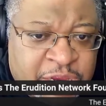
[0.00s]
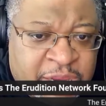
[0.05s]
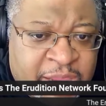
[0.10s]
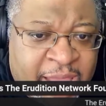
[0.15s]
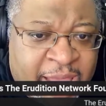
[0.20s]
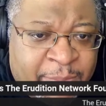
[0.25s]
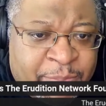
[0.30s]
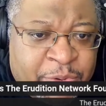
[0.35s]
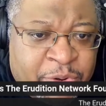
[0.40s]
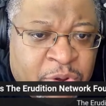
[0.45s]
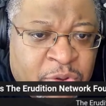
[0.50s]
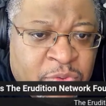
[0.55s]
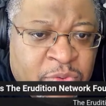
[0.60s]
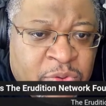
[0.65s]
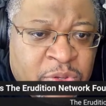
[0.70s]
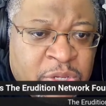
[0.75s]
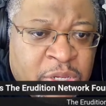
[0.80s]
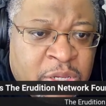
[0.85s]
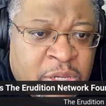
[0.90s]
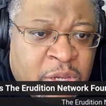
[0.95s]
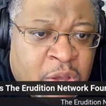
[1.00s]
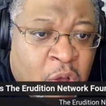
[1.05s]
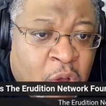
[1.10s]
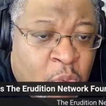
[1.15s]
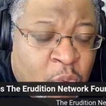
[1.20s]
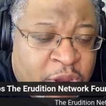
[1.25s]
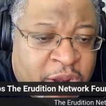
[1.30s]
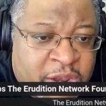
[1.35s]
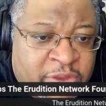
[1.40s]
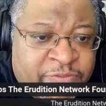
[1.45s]
capital, or
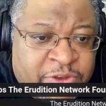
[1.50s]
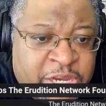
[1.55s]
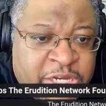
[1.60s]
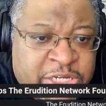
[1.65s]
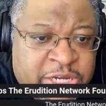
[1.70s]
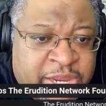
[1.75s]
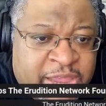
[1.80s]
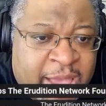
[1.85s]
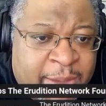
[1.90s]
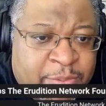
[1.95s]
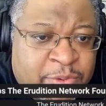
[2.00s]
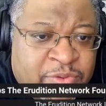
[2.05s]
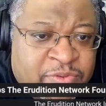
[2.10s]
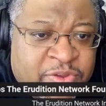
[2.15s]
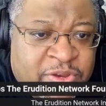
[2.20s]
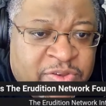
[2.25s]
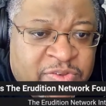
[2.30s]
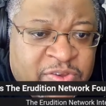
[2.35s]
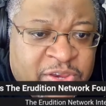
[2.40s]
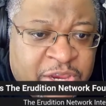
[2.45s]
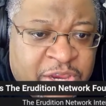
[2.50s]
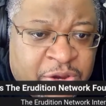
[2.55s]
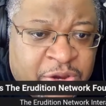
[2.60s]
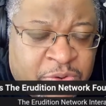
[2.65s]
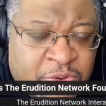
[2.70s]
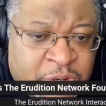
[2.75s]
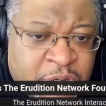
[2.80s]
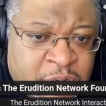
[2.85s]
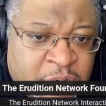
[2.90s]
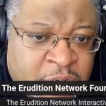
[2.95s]
one of the Phoenician capitals in
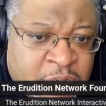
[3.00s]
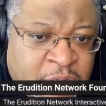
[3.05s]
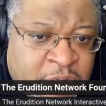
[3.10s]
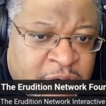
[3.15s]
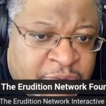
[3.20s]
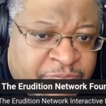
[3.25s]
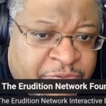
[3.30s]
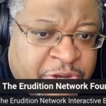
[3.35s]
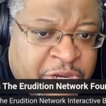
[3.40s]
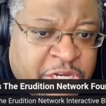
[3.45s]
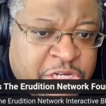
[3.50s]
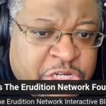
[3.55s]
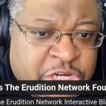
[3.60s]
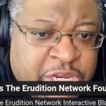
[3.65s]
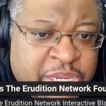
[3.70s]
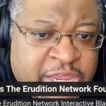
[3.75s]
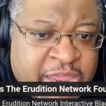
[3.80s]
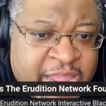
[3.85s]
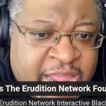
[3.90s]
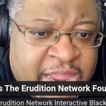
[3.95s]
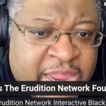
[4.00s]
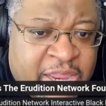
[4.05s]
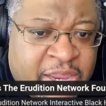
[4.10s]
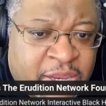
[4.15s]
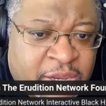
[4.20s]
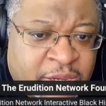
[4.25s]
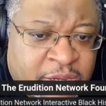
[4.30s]
Tyre, the Phoenician king,